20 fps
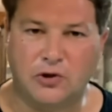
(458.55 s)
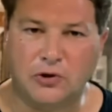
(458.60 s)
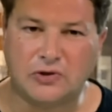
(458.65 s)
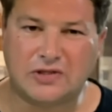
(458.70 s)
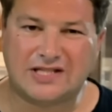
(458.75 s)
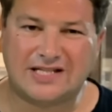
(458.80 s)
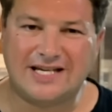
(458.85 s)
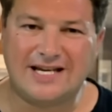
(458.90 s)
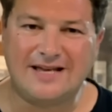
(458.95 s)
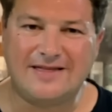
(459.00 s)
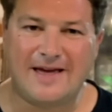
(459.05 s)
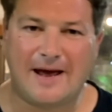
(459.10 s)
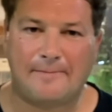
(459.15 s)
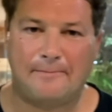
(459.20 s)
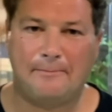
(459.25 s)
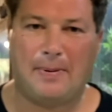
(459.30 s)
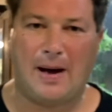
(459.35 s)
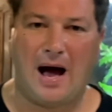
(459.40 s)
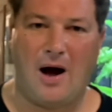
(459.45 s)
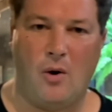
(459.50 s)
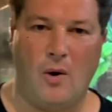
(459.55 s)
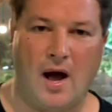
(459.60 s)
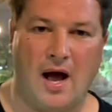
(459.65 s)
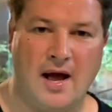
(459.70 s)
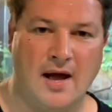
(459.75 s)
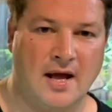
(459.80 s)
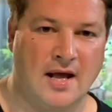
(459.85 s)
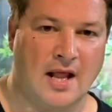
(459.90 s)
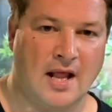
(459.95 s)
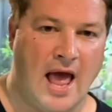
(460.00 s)
You see that power,
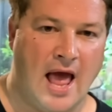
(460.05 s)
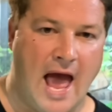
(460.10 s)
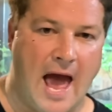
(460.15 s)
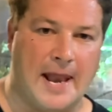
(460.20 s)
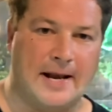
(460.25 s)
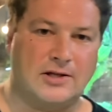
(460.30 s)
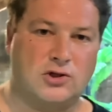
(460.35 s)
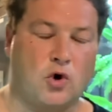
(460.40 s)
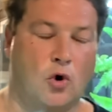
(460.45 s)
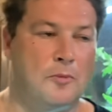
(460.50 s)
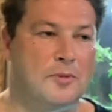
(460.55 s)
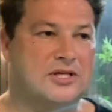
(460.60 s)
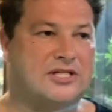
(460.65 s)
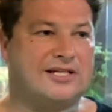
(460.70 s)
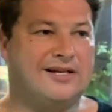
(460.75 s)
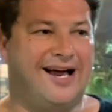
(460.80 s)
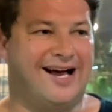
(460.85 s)
and it's almost